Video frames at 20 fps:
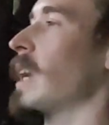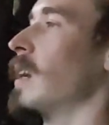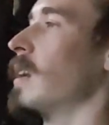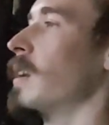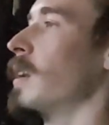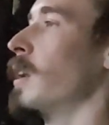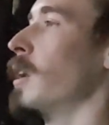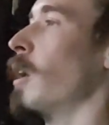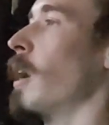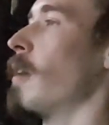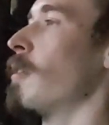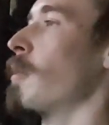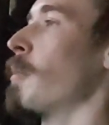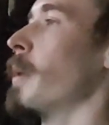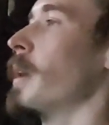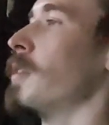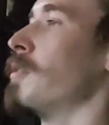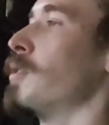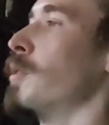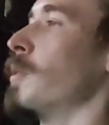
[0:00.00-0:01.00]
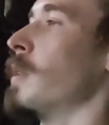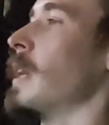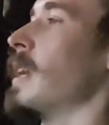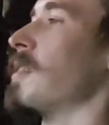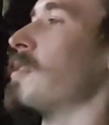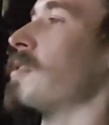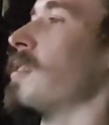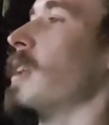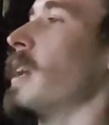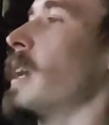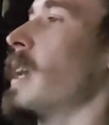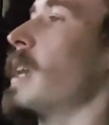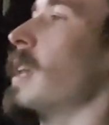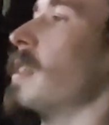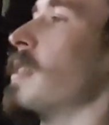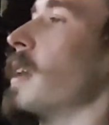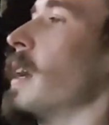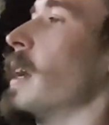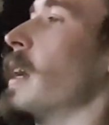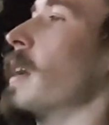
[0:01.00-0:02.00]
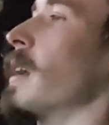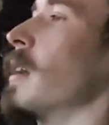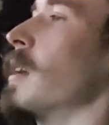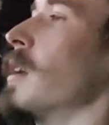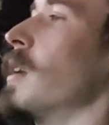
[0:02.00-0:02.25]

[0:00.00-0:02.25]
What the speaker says: You know, everybody's doing that slinky thing,